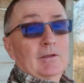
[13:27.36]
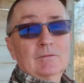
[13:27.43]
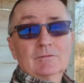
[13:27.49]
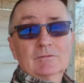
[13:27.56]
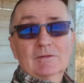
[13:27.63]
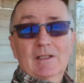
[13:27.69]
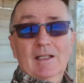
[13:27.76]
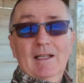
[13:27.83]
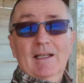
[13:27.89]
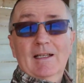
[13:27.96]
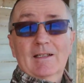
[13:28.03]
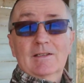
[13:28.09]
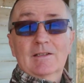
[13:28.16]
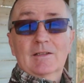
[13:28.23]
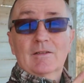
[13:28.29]
at
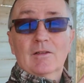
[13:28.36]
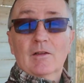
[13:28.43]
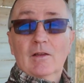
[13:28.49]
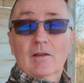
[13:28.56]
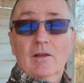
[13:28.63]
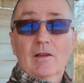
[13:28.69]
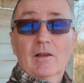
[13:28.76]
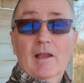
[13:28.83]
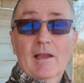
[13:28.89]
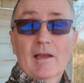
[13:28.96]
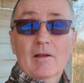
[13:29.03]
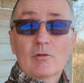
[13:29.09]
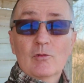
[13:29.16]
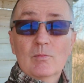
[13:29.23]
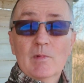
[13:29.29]

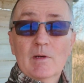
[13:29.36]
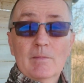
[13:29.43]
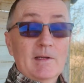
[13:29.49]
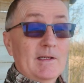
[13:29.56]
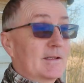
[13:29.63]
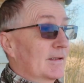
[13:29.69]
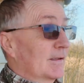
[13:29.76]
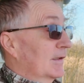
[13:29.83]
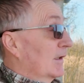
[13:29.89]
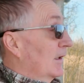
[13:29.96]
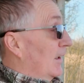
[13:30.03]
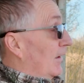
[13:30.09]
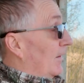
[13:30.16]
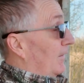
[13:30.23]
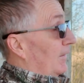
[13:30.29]
800mm
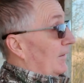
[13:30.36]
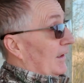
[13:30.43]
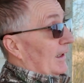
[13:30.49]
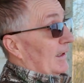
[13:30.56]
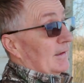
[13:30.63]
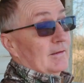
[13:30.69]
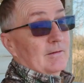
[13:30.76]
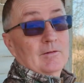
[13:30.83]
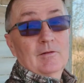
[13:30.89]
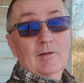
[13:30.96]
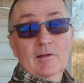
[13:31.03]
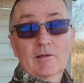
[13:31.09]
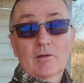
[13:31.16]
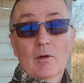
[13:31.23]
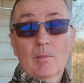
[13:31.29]
than this
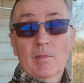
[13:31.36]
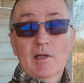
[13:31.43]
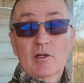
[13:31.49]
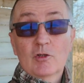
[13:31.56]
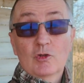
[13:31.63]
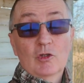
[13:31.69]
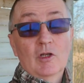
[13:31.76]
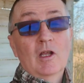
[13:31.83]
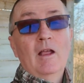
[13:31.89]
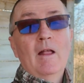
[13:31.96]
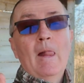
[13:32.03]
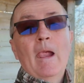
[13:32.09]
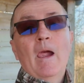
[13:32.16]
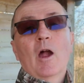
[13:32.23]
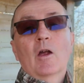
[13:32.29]
combination,
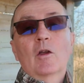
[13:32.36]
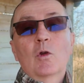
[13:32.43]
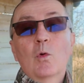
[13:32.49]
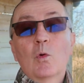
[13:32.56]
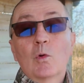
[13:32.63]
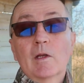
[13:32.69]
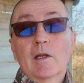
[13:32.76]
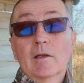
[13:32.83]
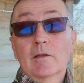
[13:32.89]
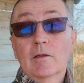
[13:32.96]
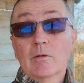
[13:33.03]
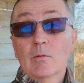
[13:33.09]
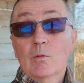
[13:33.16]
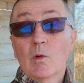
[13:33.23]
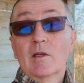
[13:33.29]
according to
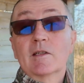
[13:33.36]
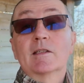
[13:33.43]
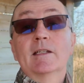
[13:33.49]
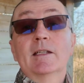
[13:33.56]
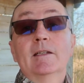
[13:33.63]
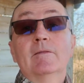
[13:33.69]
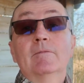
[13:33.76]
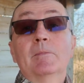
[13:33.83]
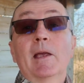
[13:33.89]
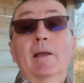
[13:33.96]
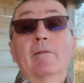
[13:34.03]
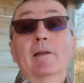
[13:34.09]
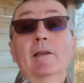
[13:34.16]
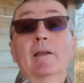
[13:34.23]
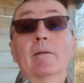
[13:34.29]
Steve Perry,
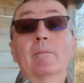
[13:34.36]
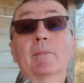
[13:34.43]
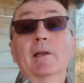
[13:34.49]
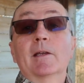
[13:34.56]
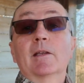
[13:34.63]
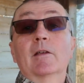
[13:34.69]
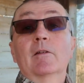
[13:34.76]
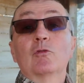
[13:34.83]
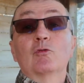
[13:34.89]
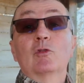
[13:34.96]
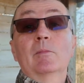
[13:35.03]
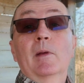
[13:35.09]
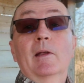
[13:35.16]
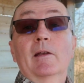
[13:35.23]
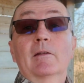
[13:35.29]
Backcountry
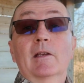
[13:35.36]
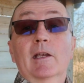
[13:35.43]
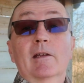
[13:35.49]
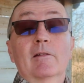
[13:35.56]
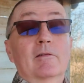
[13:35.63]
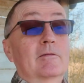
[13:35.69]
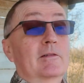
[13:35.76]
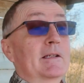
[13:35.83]
Gallery.